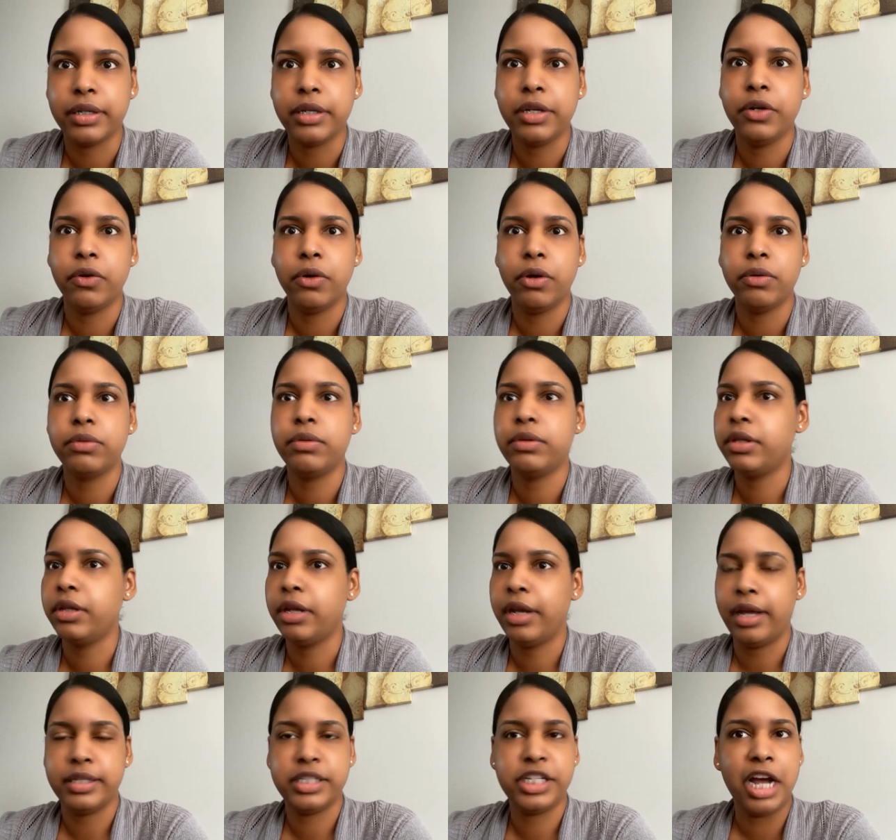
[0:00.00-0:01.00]
You know,
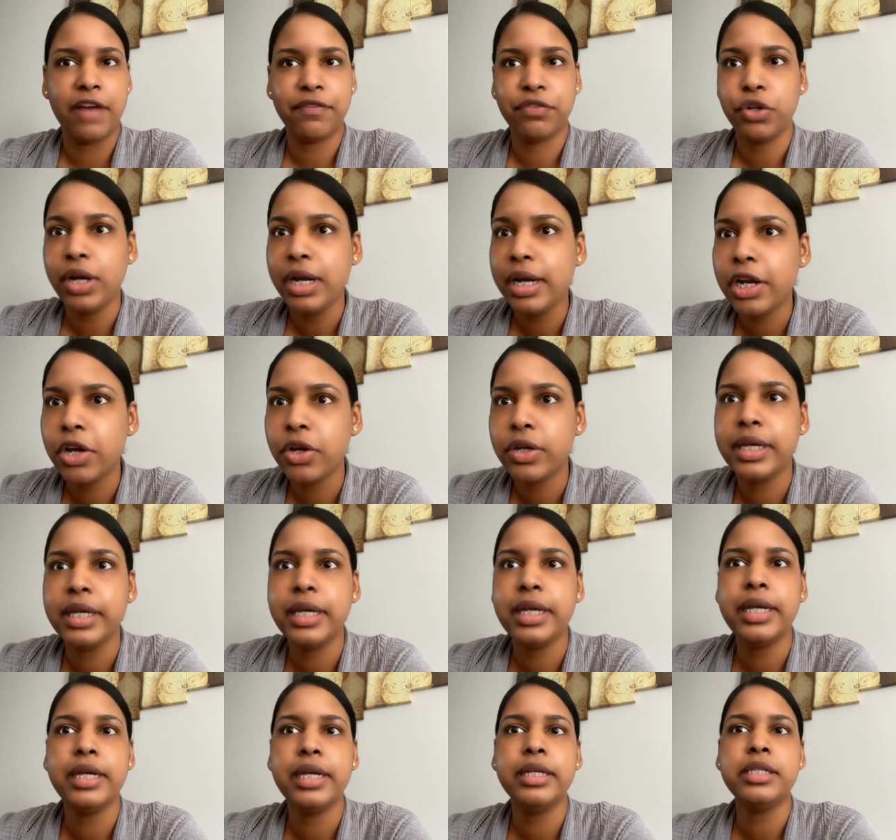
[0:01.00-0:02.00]
she have 3 little
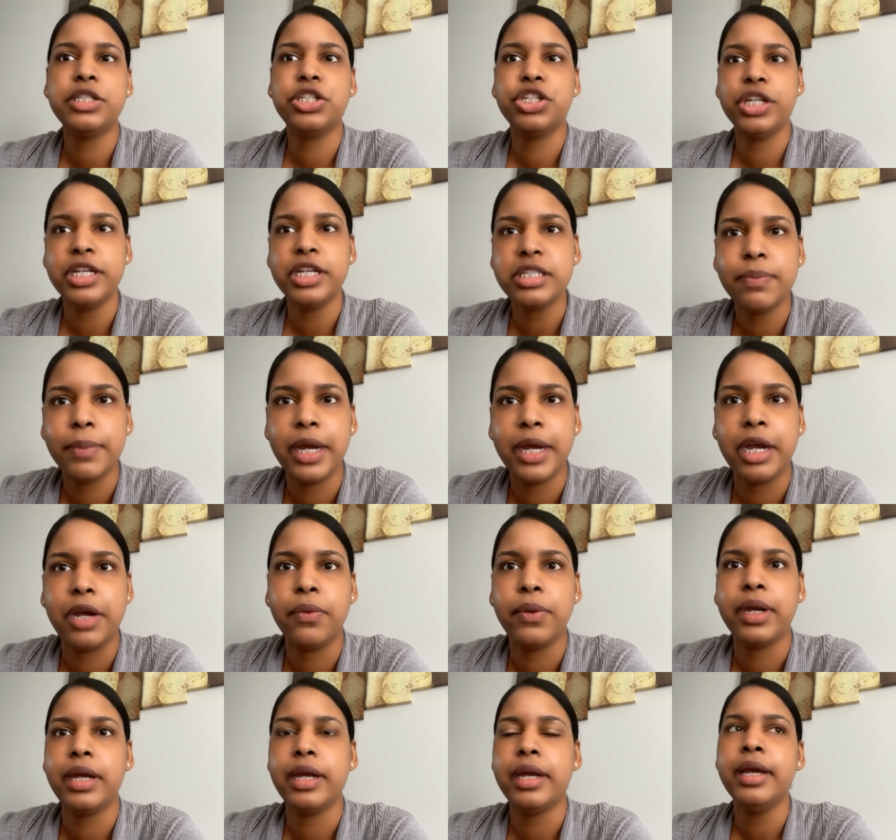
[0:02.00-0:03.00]
kids. She's
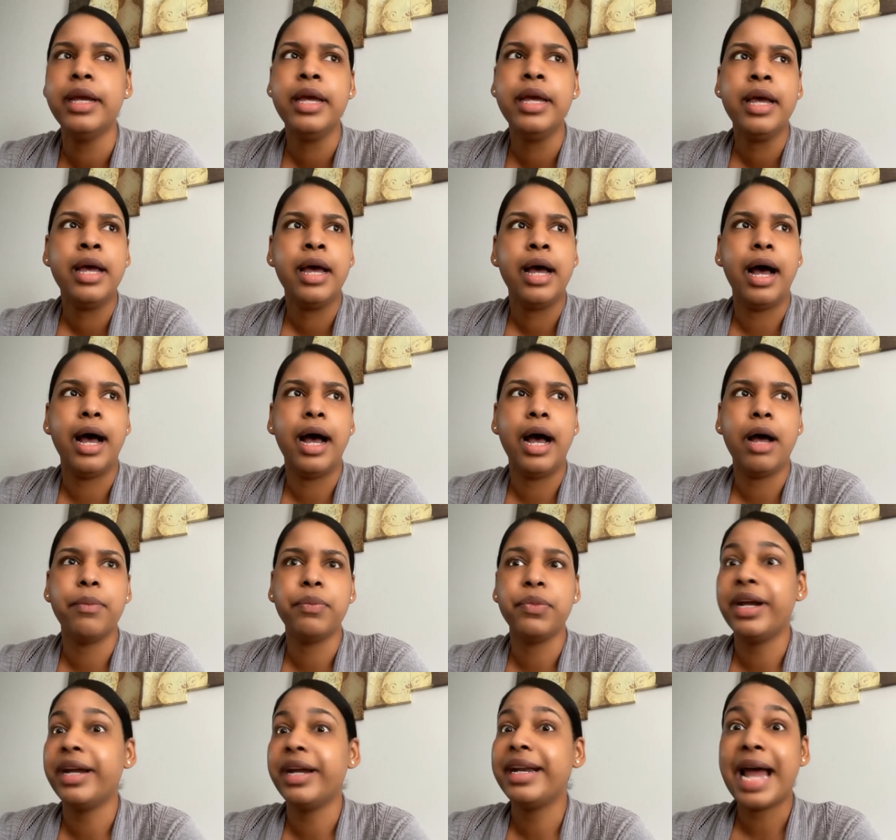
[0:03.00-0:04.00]
married.
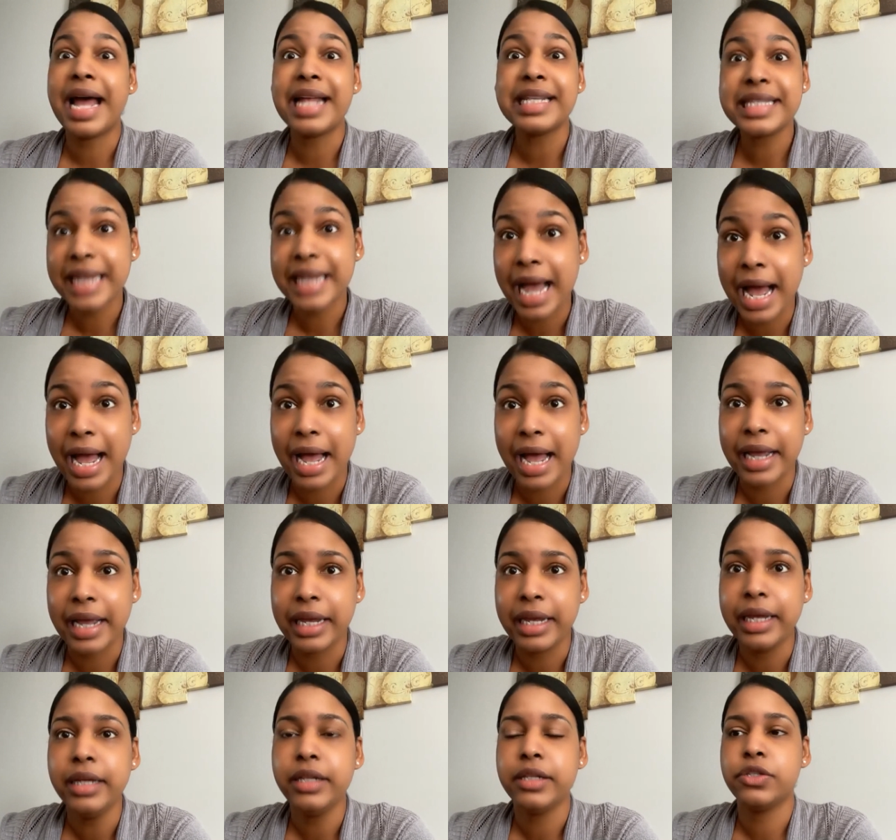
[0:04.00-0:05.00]
They're not
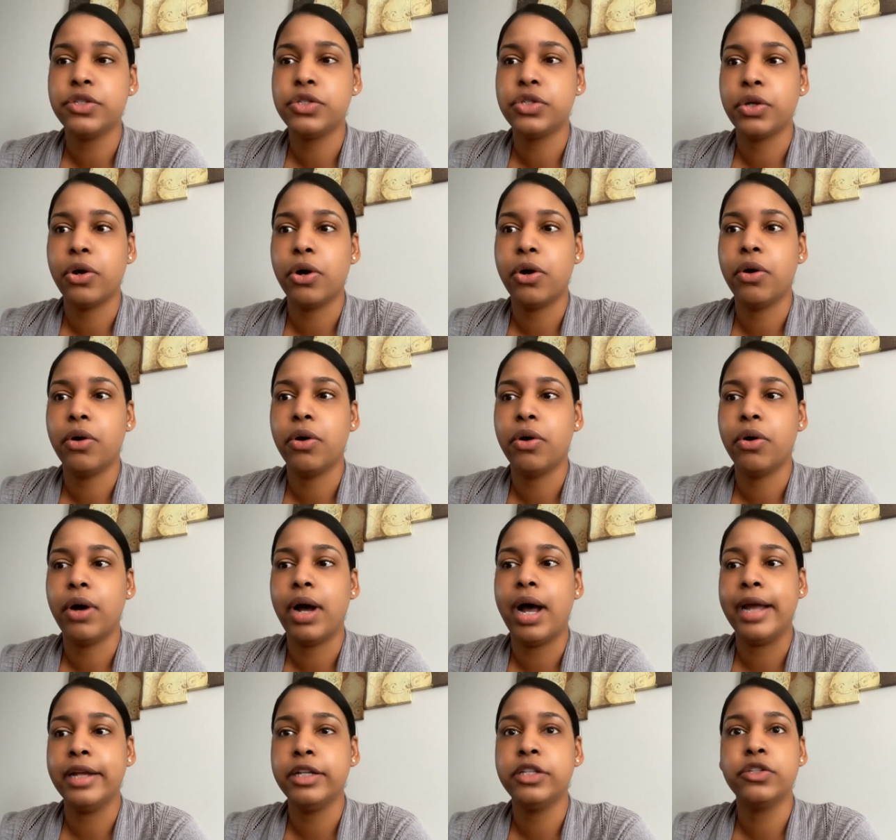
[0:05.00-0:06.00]
tied. So
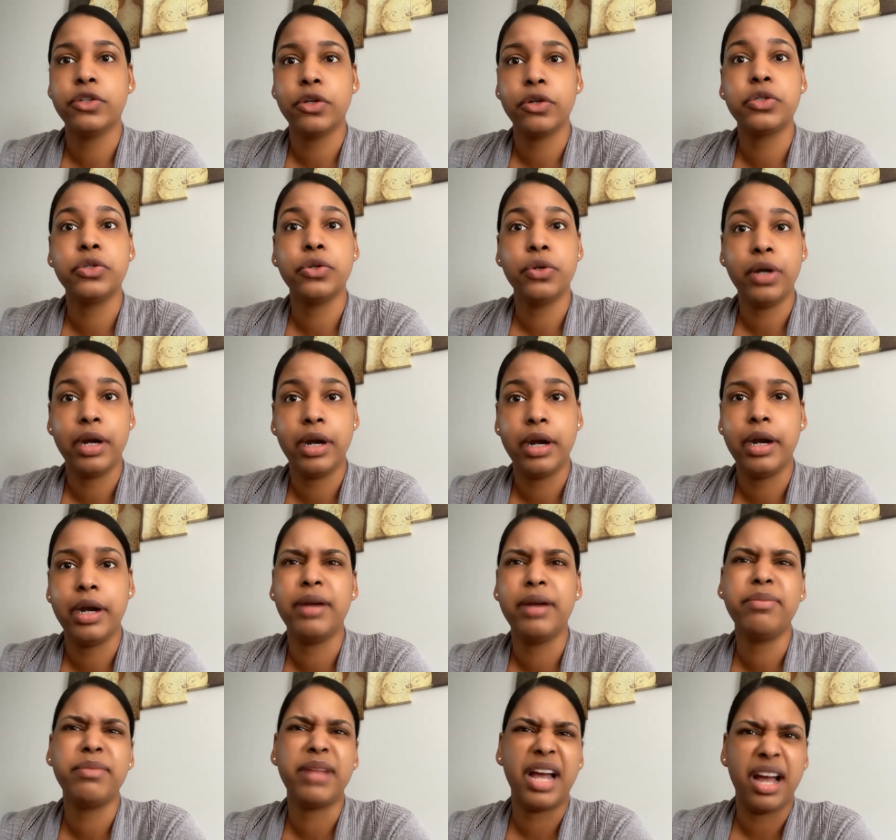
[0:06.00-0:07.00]
I talked to
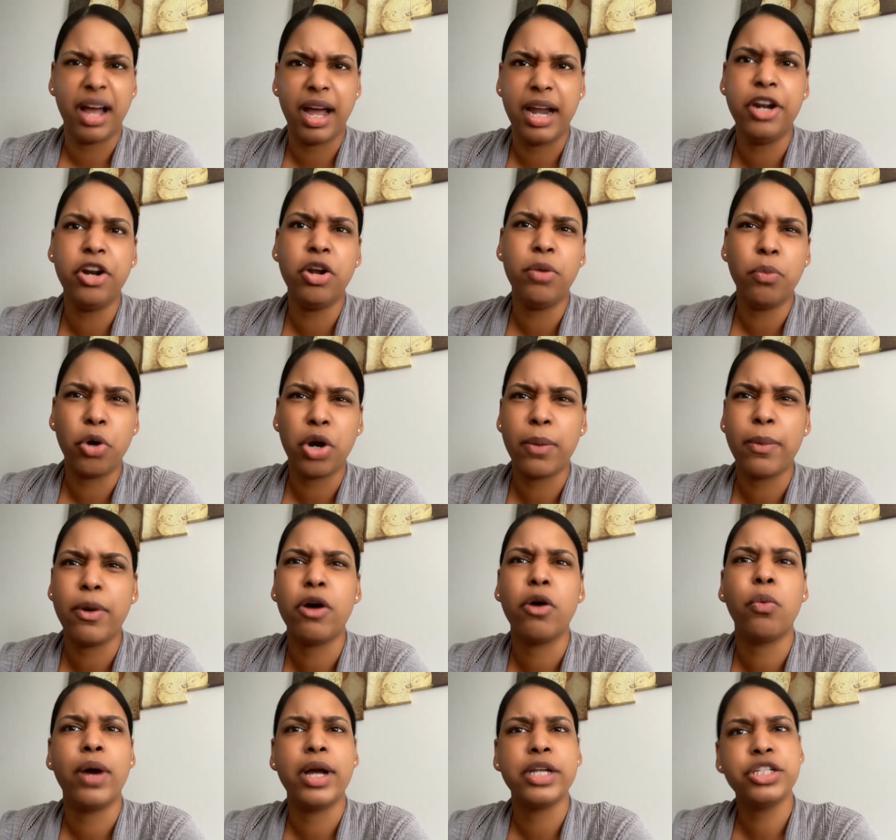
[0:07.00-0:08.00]
her a little more
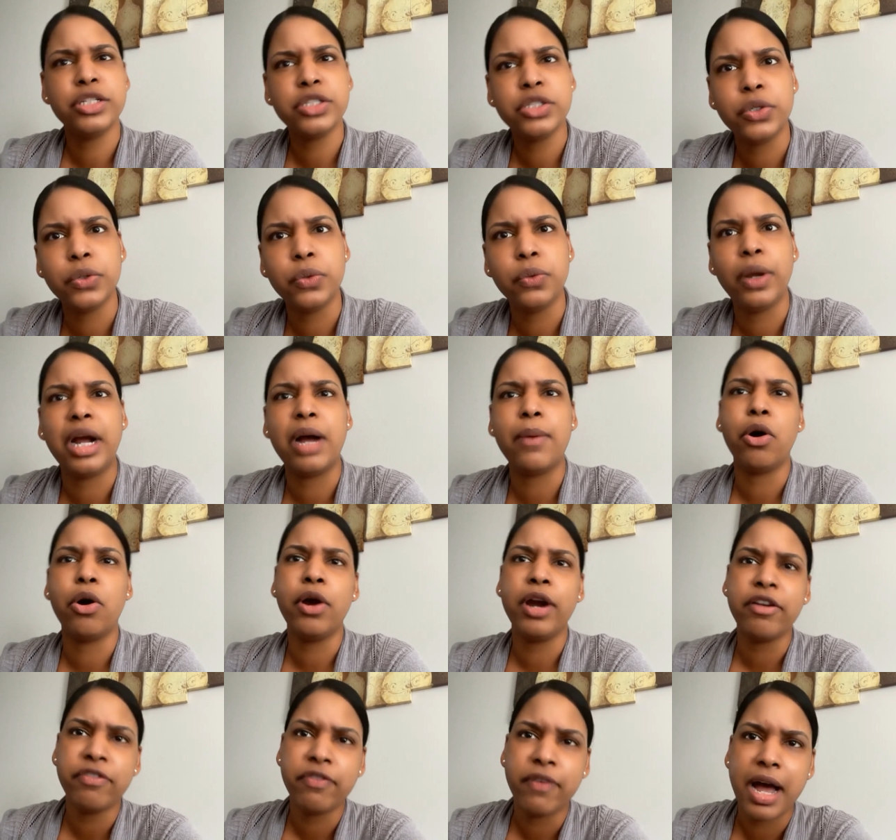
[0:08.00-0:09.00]
about what she's doing, about
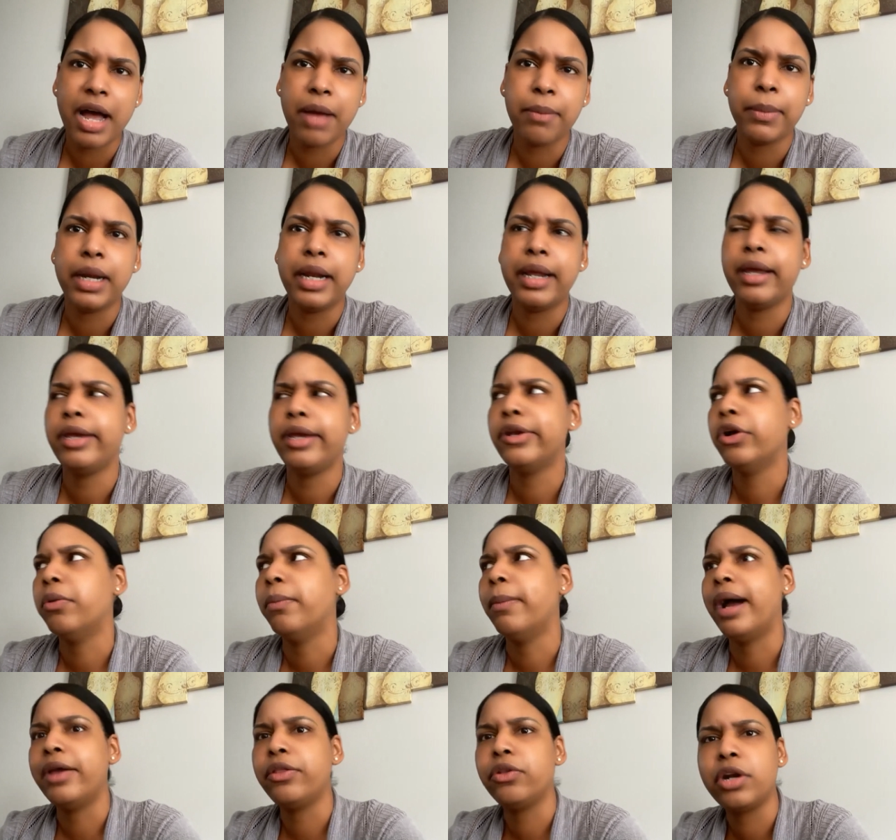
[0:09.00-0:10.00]
her family. You know,
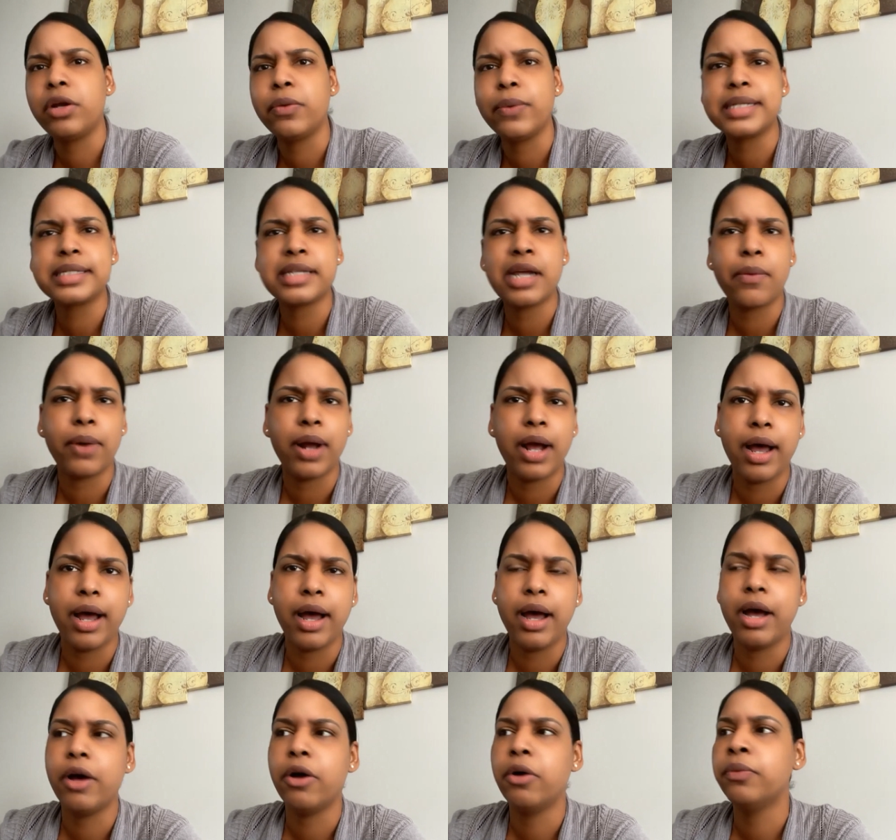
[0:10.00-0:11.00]
my daughter was
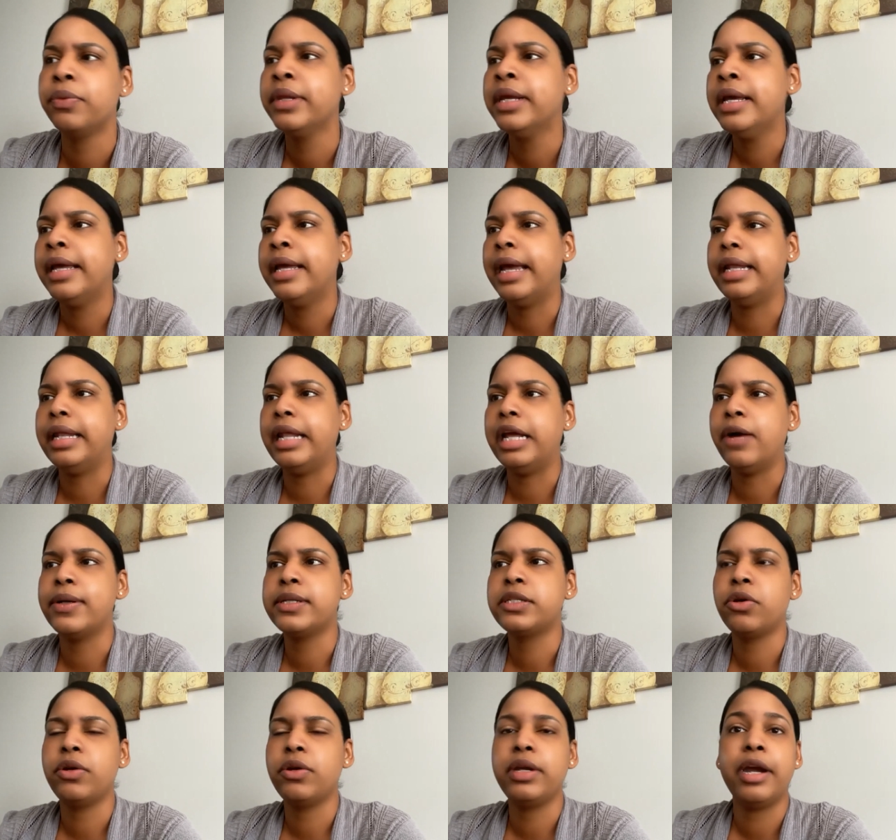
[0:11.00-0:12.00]
around. And then I
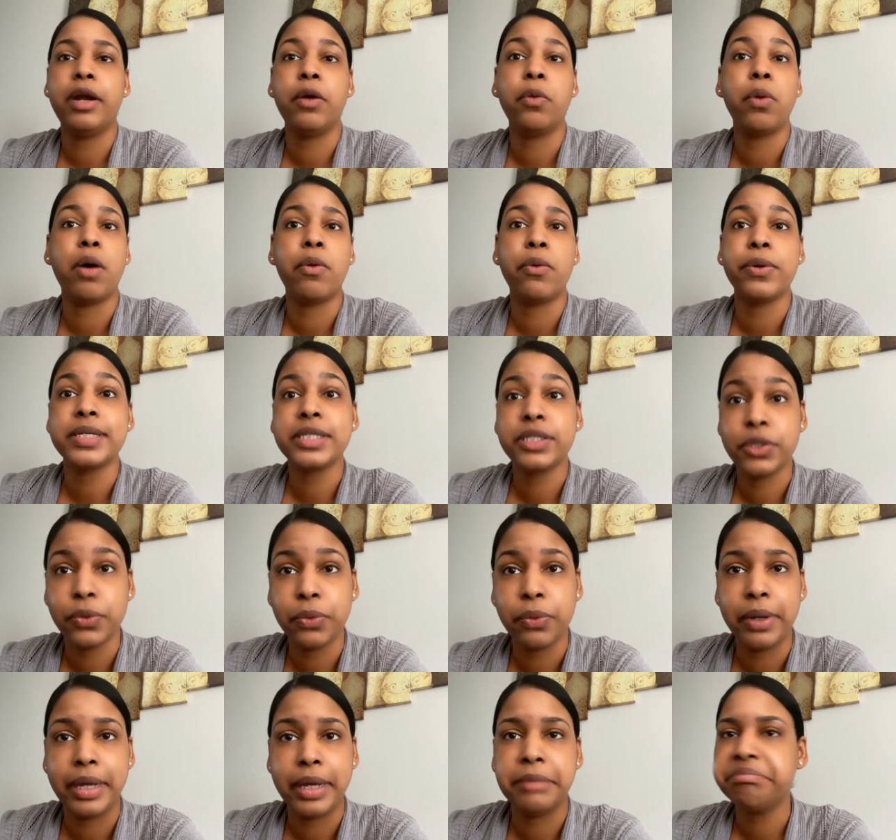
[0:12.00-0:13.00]
was telling her what I was
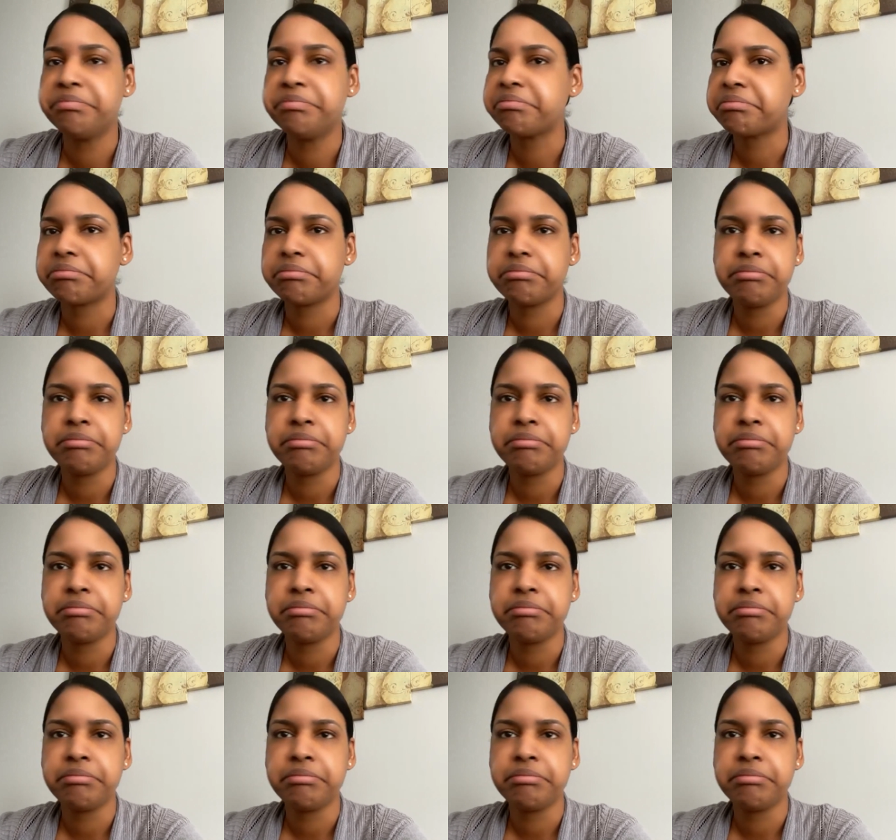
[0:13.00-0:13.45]
doing.